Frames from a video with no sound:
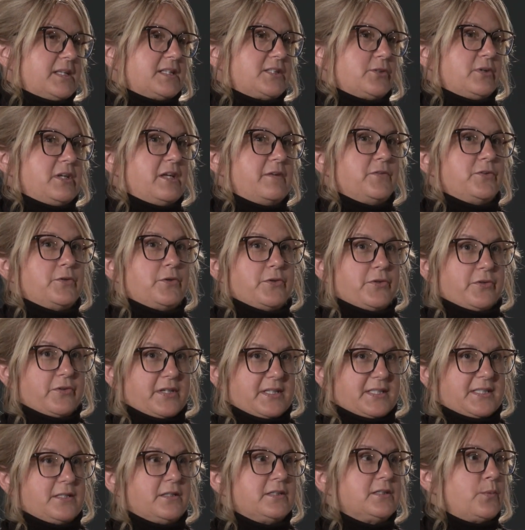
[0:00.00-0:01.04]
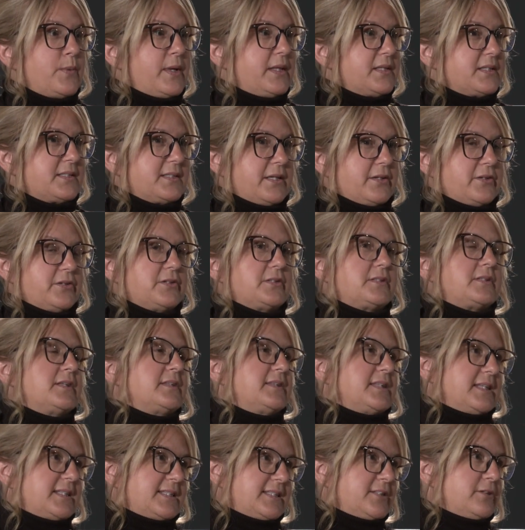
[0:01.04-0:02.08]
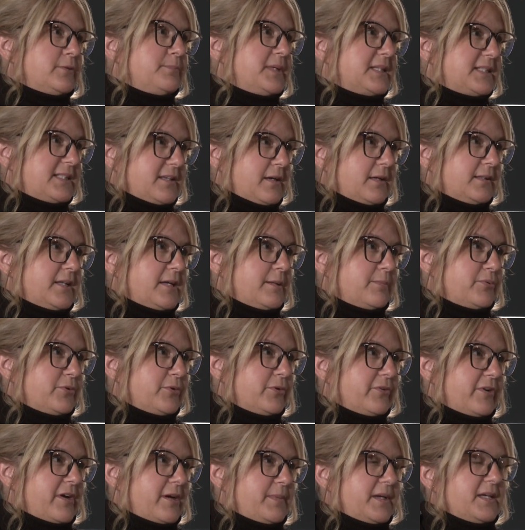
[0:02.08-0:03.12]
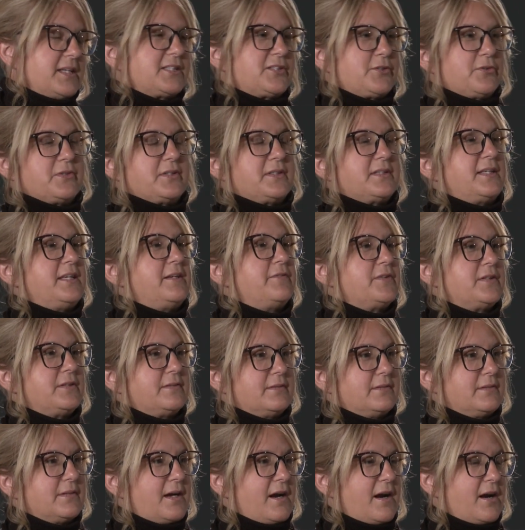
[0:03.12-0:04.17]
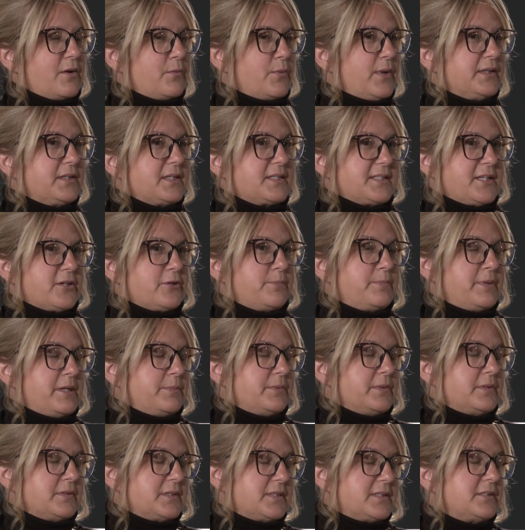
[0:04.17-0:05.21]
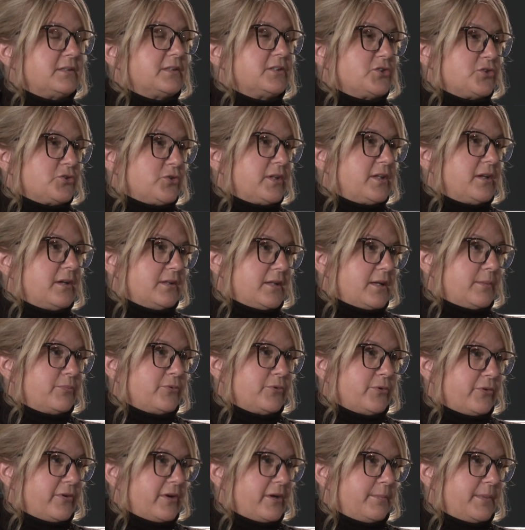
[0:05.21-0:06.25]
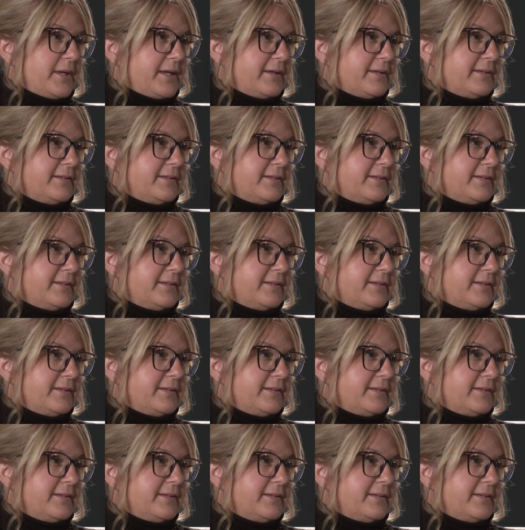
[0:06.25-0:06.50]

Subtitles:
So even though they're still in the wellness centers, they still miss the online programming. So even our wellness center people still enjoy the online programming.